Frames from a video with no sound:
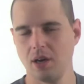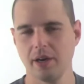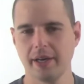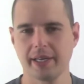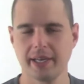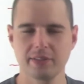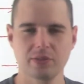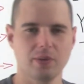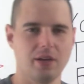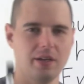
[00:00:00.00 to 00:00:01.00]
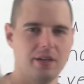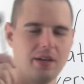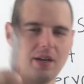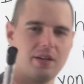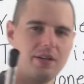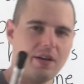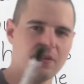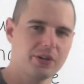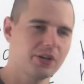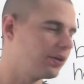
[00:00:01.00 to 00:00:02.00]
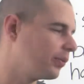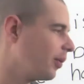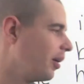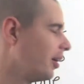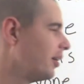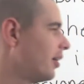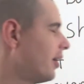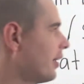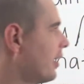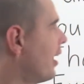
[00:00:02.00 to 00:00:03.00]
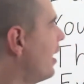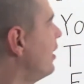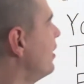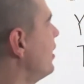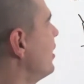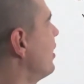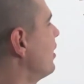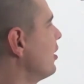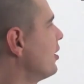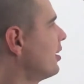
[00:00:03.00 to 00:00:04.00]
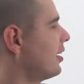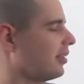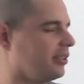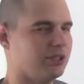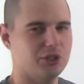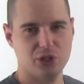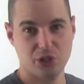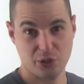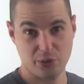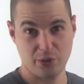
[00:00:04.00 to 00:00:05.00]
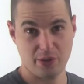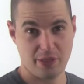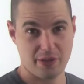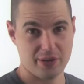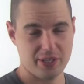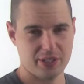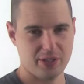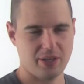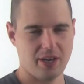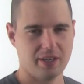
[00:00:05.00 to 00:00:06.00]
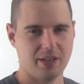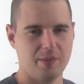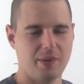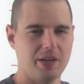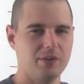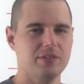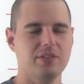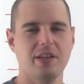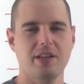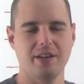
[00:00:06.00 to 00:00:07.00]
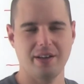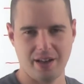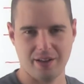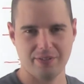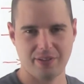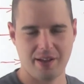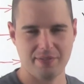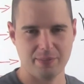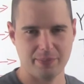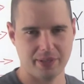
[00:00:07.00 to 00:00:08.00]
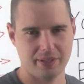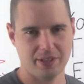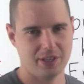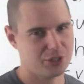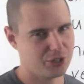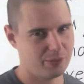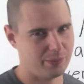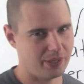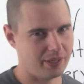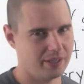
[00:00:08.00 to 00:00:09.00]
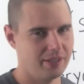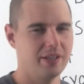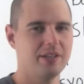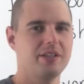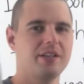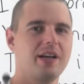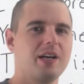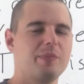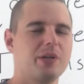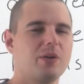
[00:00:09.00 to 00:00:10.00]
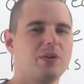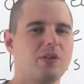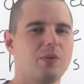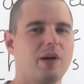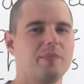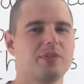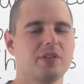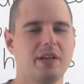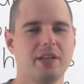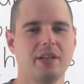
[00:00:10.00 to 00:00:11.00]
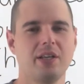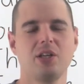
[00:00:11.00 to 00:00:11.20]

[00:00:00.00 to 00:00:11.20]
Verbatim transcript: All right, guess what? Another good one, again, here at LearnEnglish232.com. I don't say it enough, haven't been. I should be. You got to be going to the website,